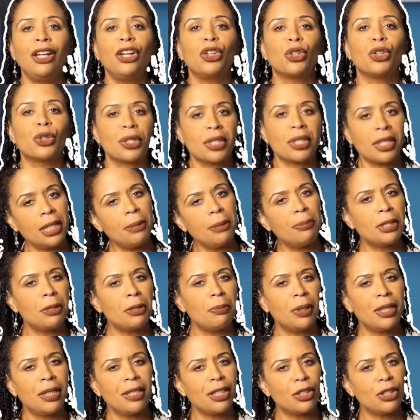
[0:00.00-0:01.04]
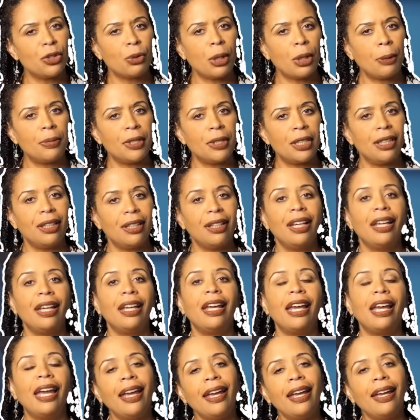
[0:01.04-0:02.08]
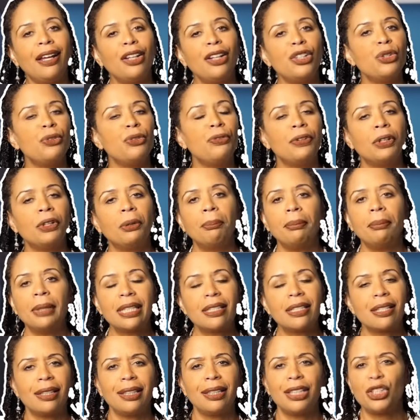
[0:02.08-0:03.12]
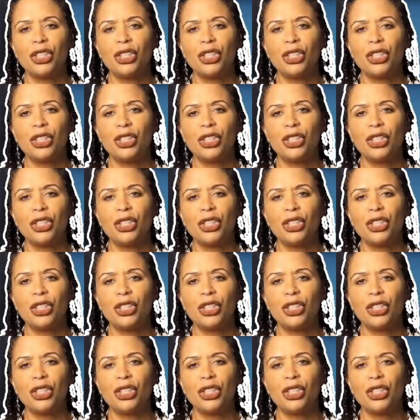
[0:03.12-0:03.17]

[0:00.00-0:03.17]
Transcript: your sleep has been disrupted and you feel mentally